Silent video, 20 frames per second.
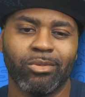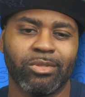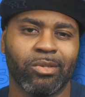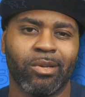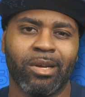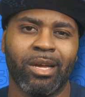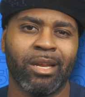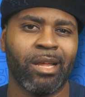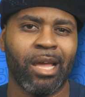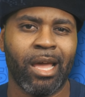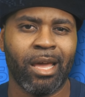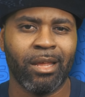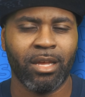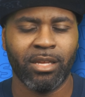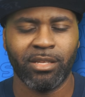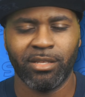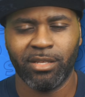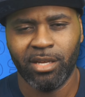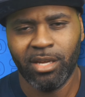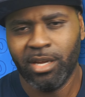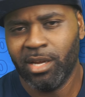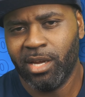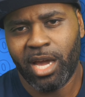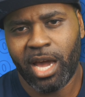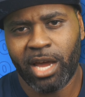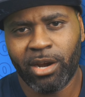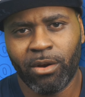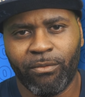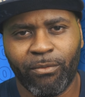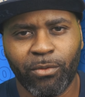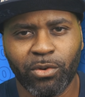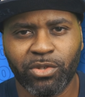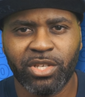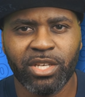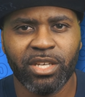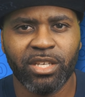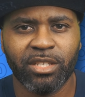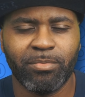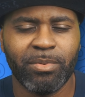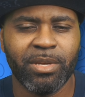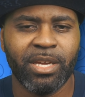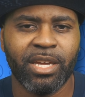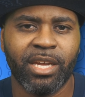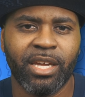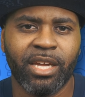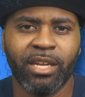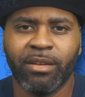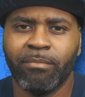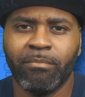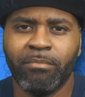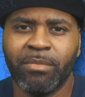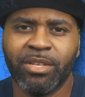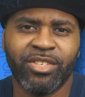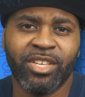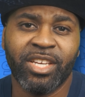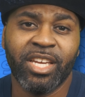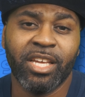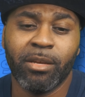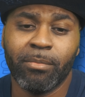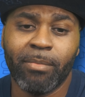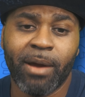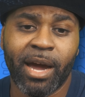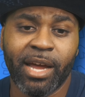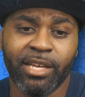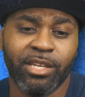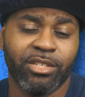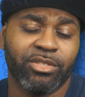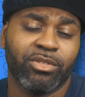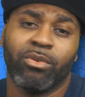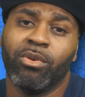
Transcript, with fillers: So I, I I don't foresee us being missing anybody else.